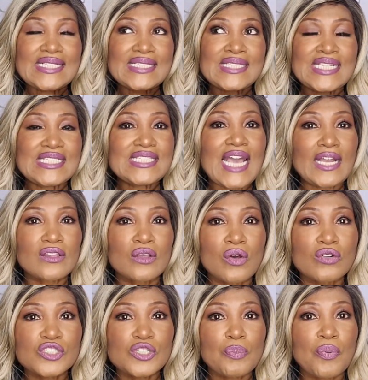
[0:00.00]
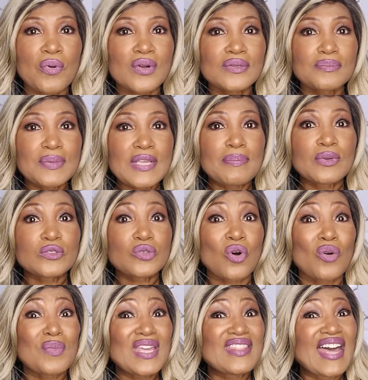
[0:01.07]
the technical support people
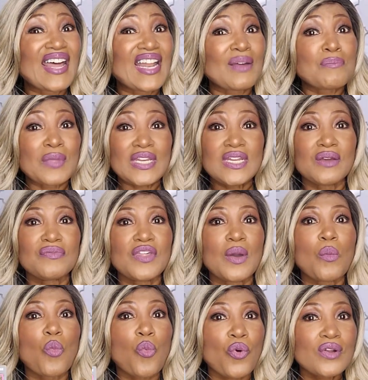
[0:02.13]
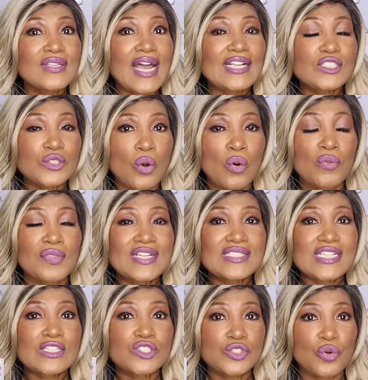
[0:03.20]
told me that uh, many of them were not told this
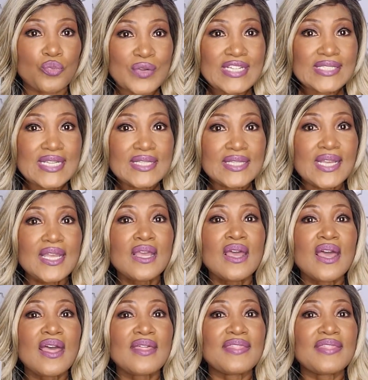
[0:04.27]
until recently.